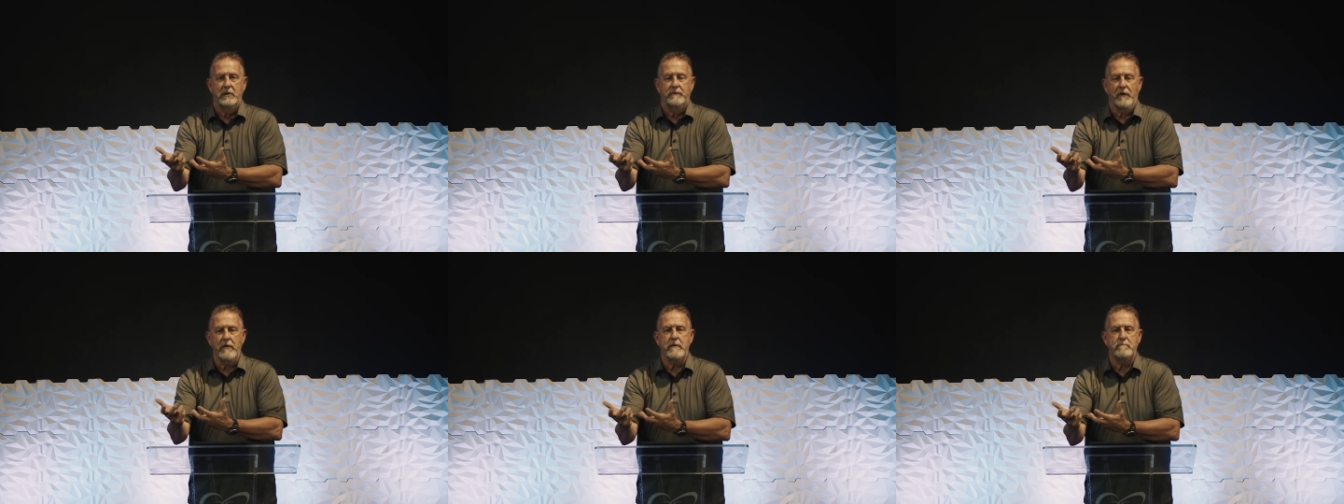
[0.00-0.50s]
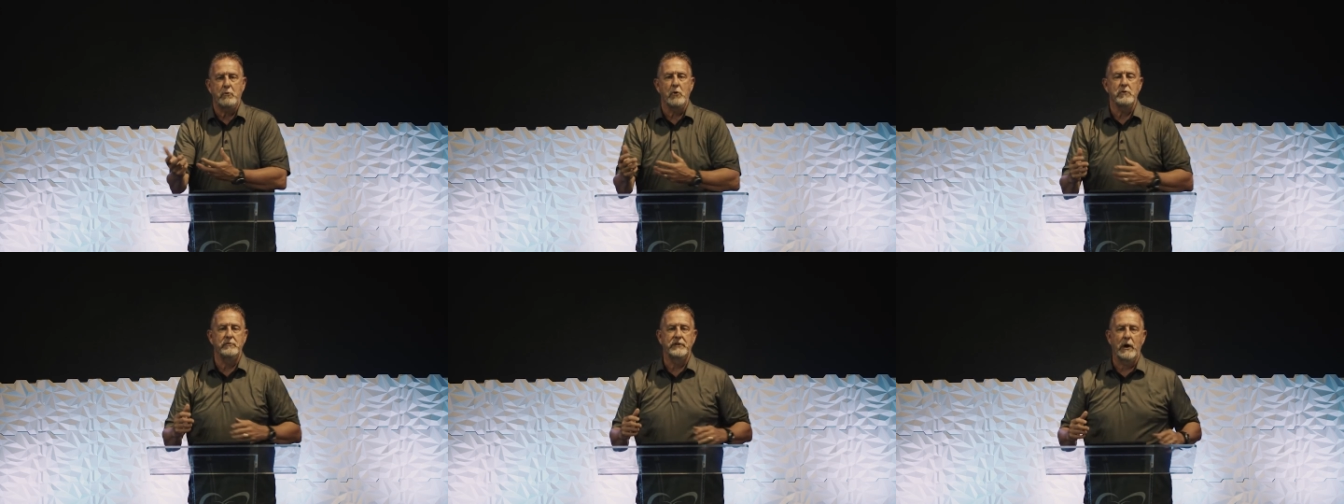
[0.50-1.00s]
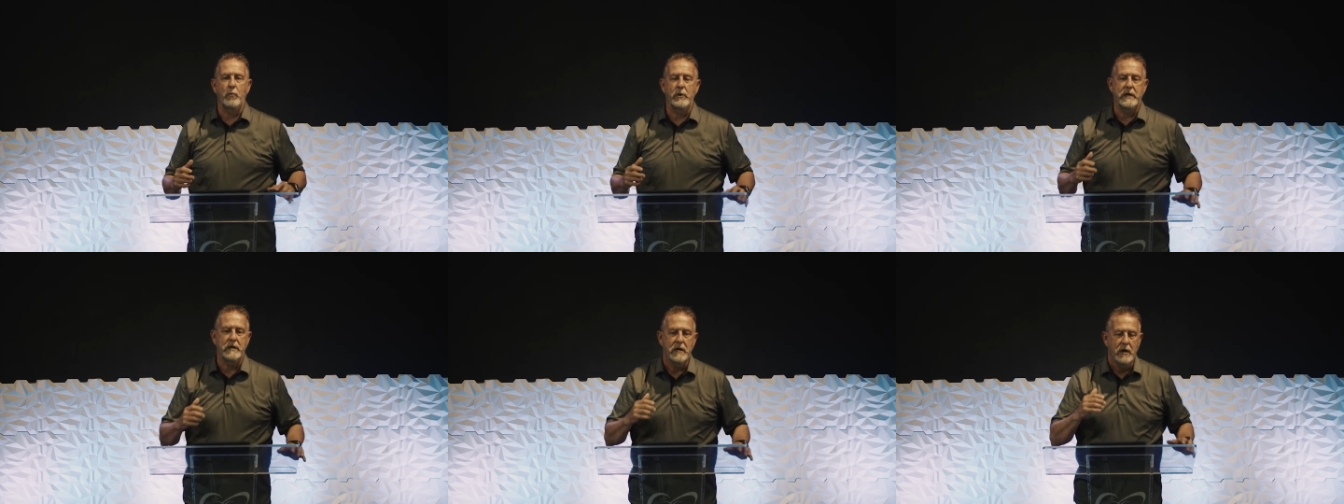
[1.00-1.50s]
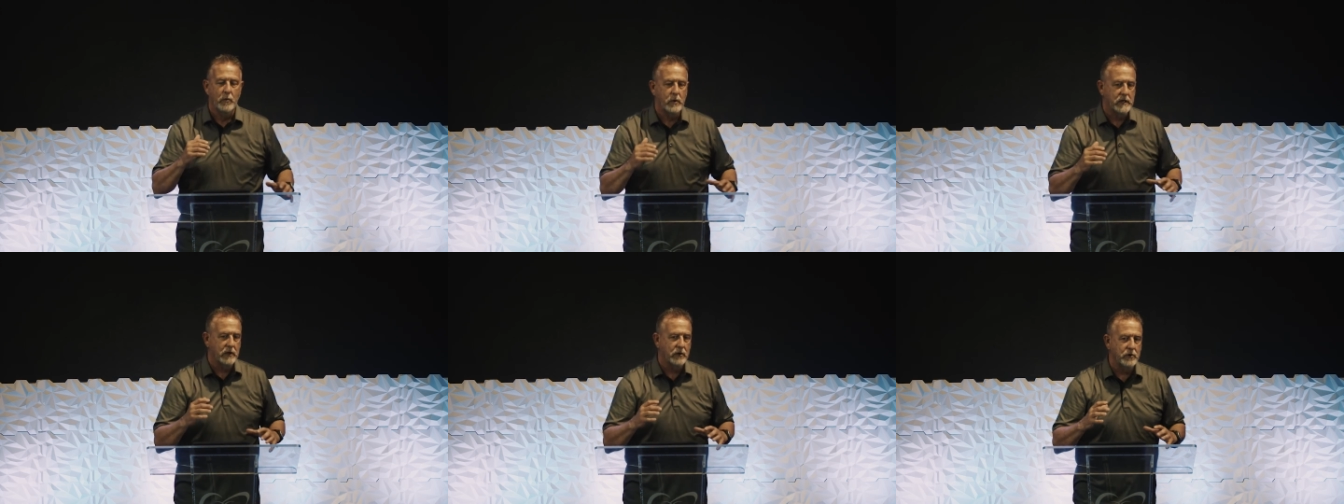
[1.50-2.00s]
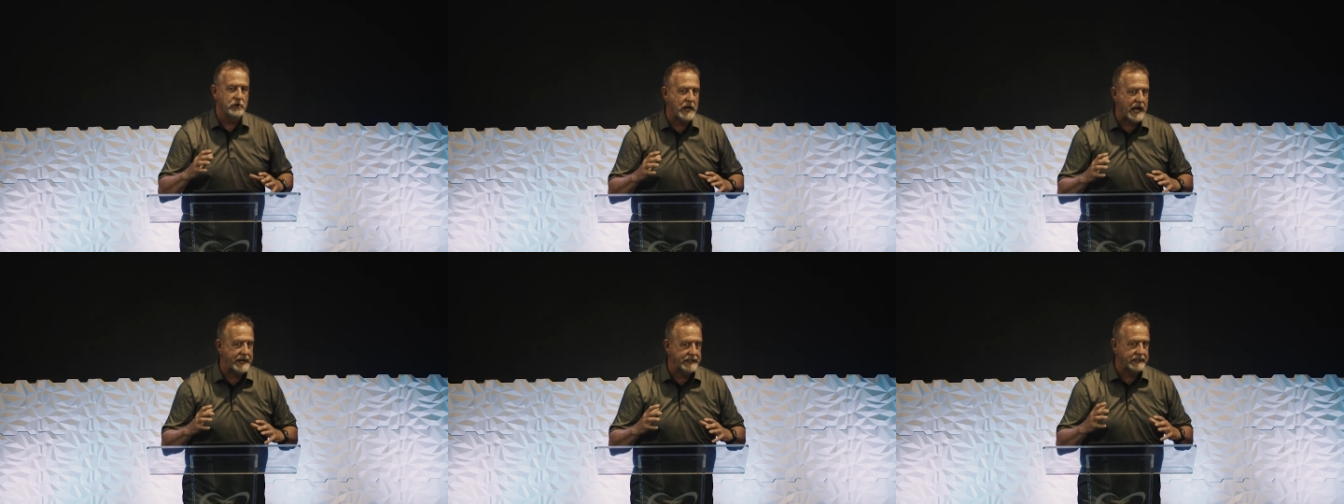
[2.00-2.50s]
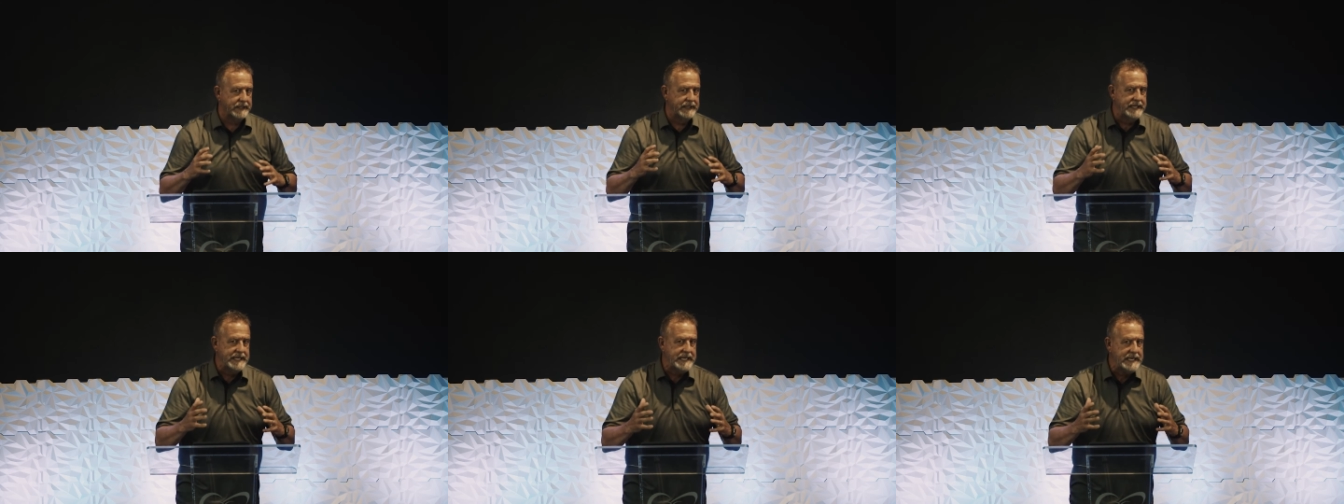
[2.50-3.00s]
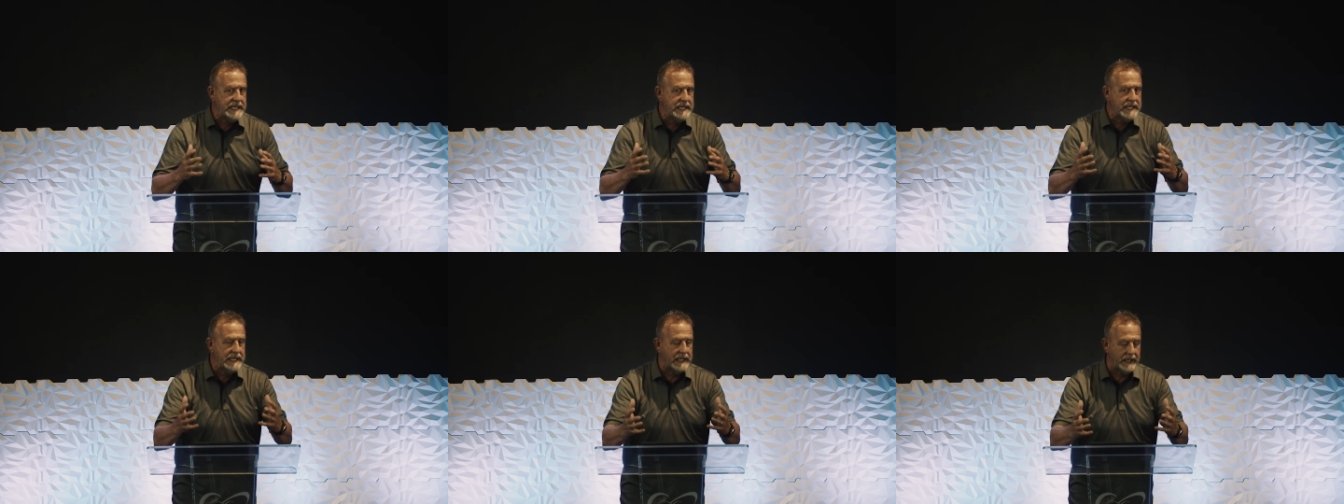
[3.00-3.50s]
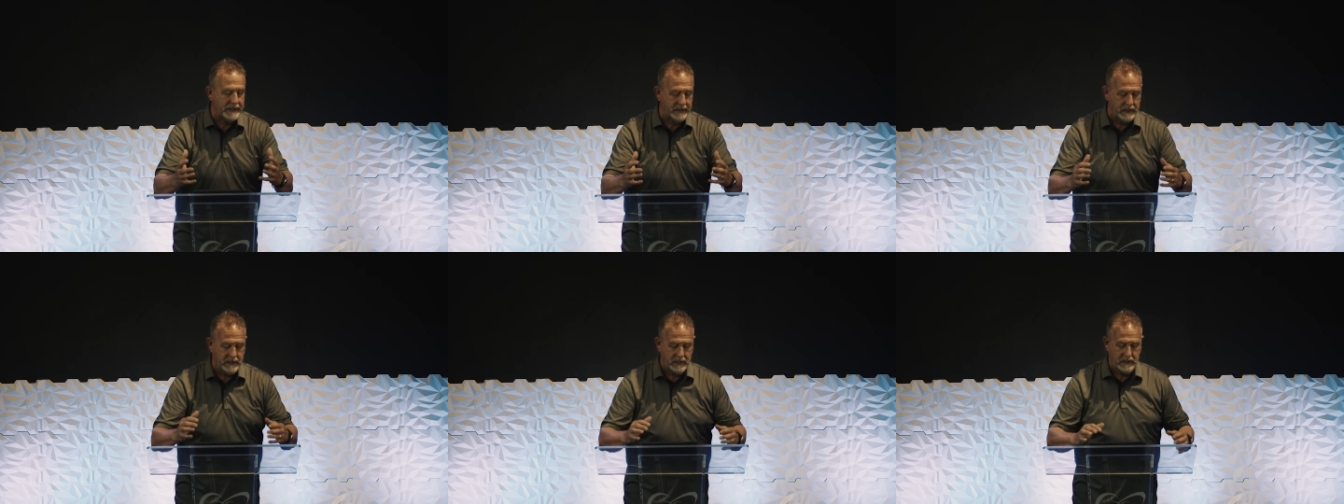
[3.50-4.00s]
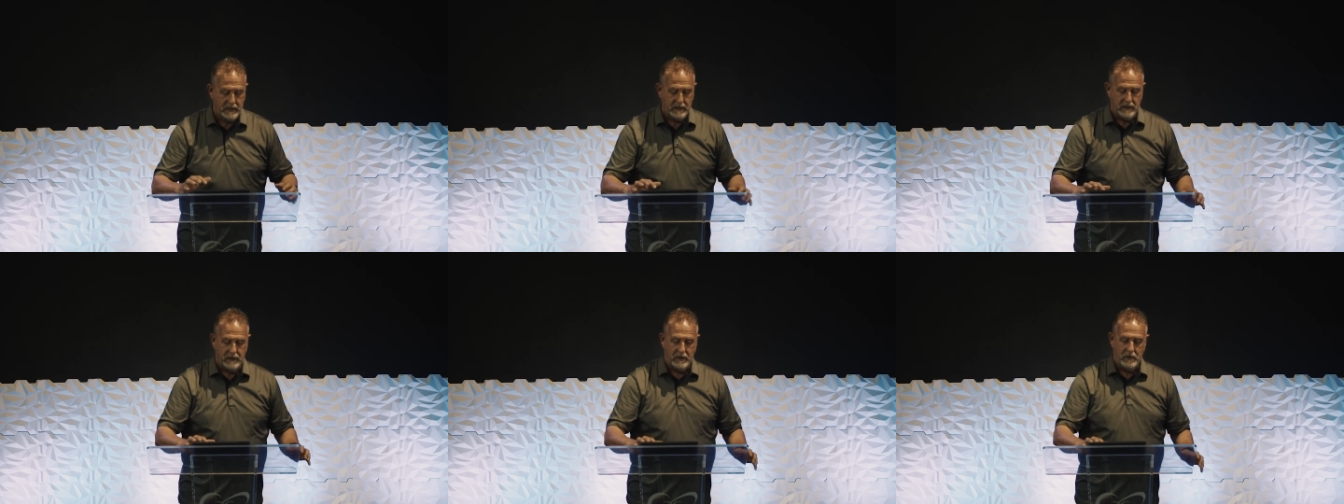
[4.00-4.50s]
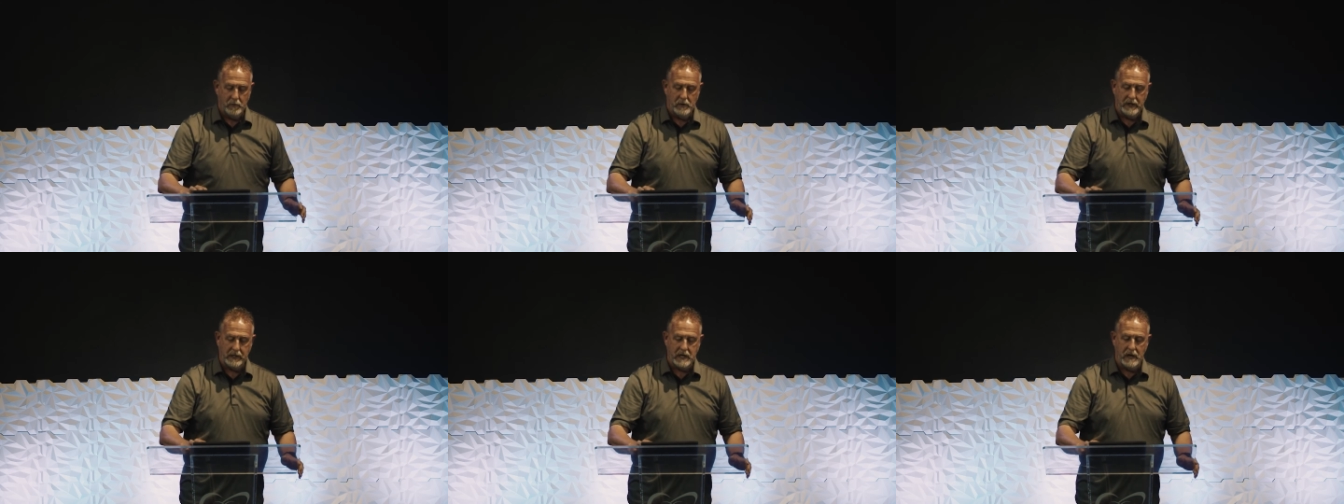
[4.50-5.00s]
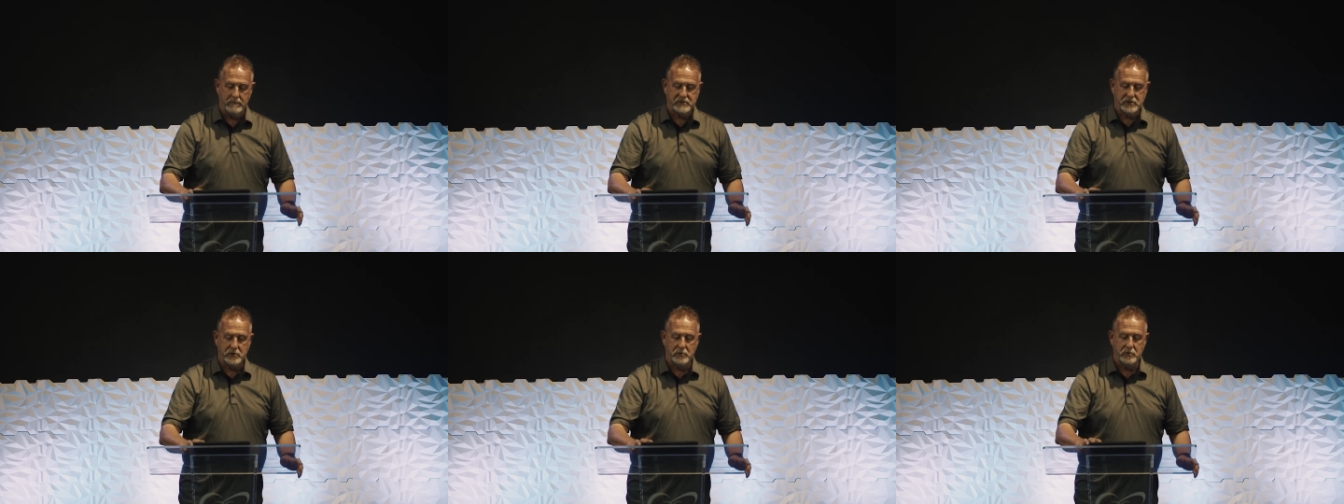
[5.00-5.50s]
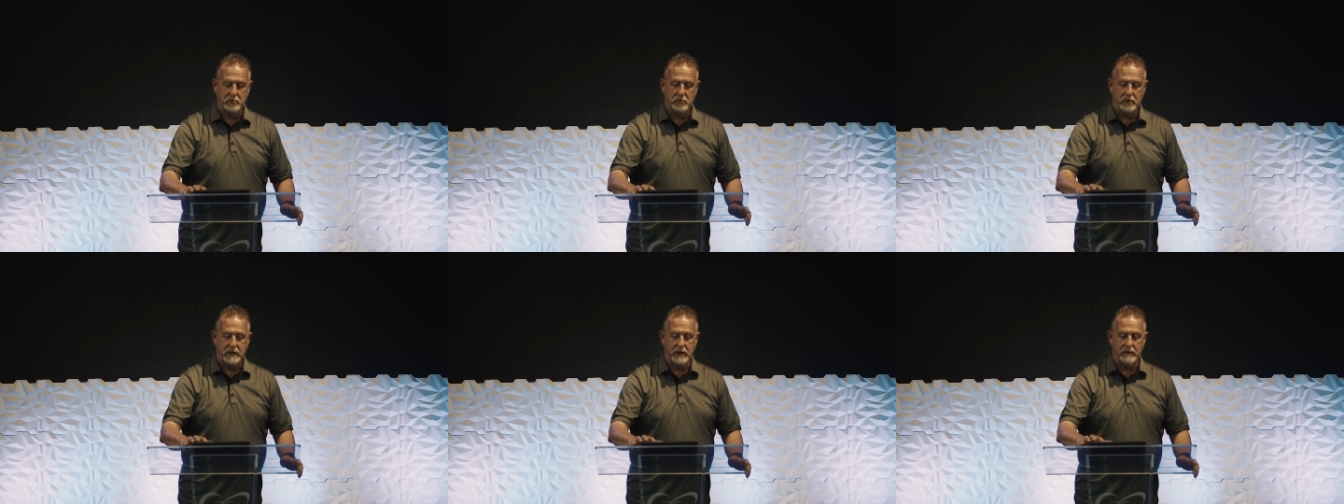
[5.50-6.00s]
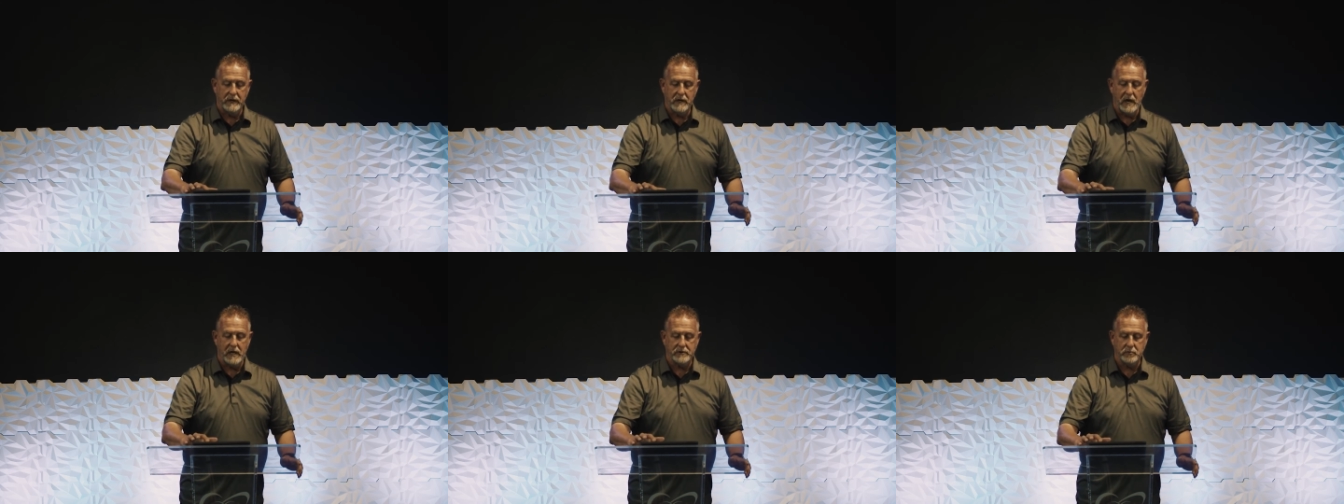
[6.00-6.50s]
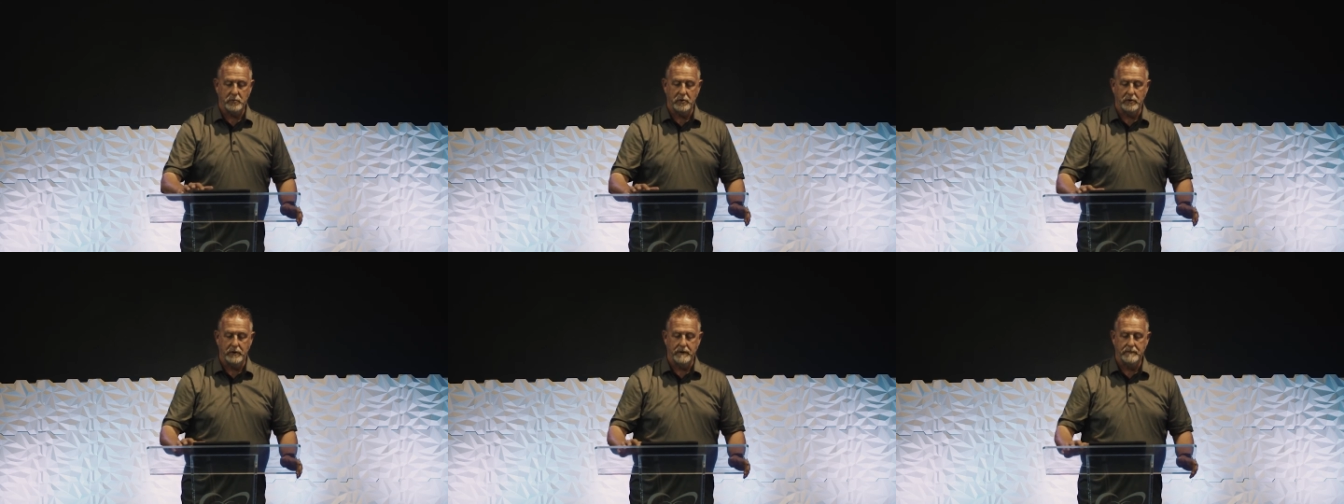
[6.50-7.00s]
Very important that we learn how to lean in when it comes to hearing God's word.